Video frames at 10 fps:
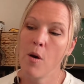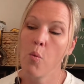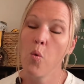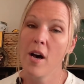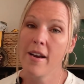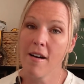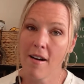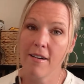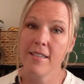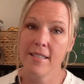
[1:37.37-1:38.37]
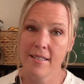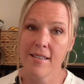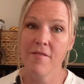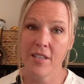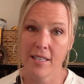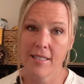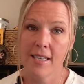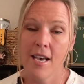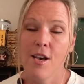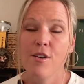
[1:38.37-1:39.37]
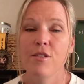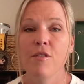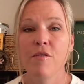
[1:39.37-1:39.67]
What are Disney villas? So